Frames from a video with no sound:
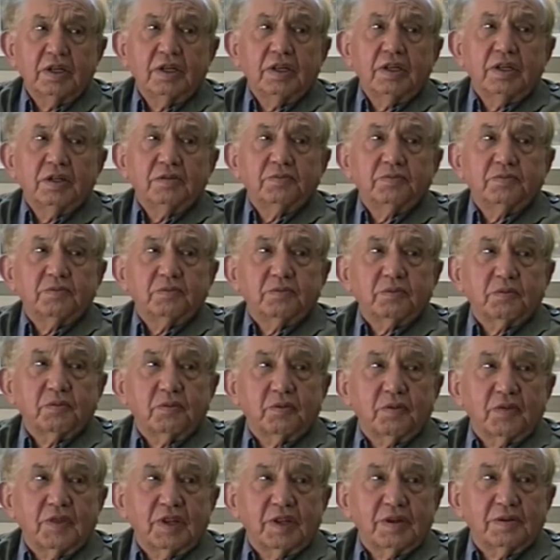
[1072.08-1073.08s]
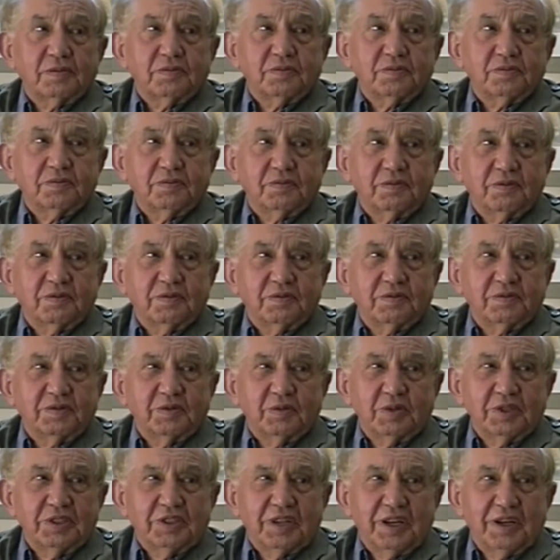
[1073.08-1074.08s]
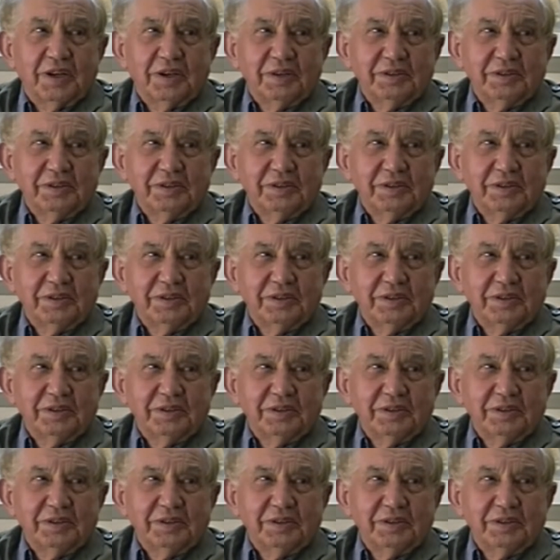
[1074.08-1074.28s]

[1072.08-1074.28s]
Well, we don't want a third world war, do we?